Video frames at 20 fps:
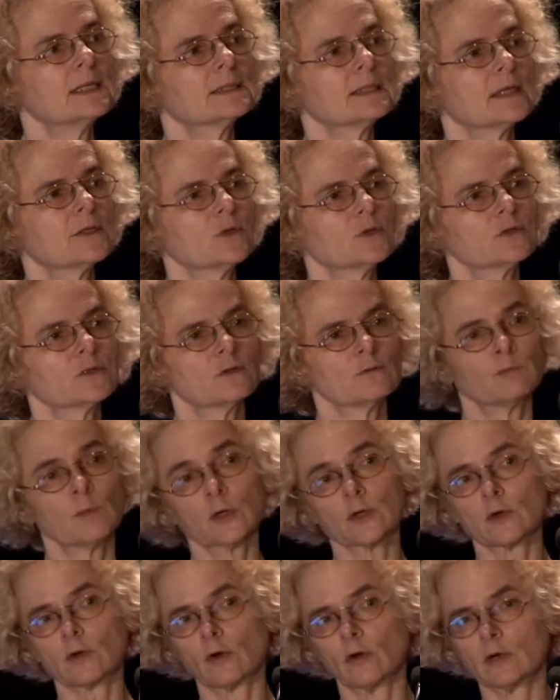the use of
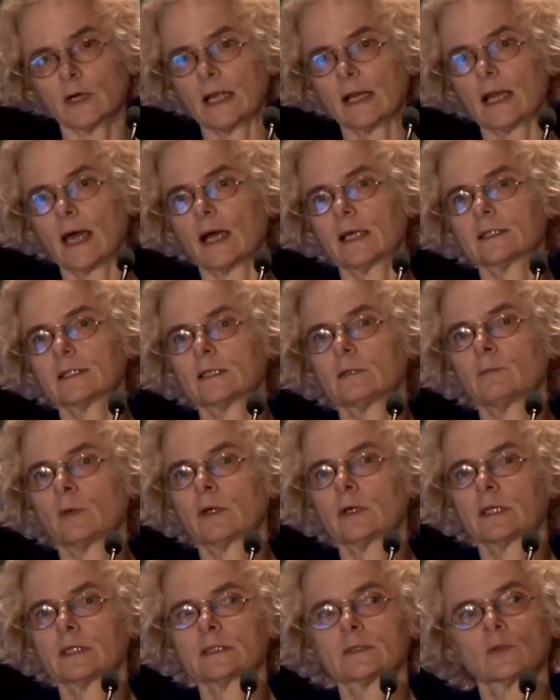monoclonal
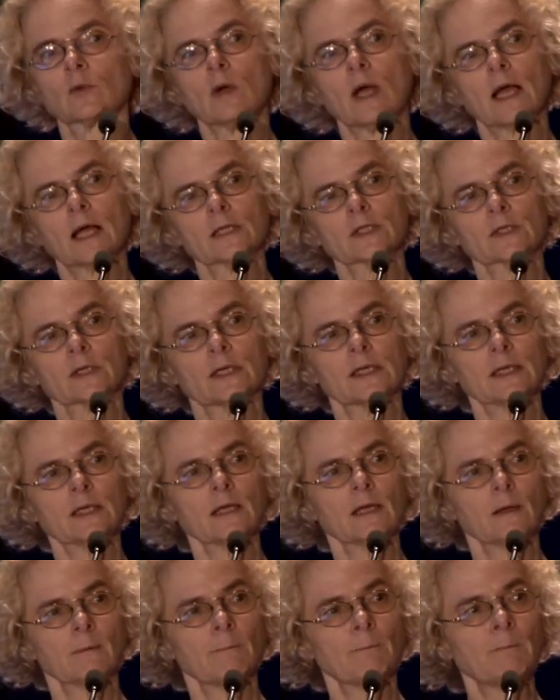antibodies to actually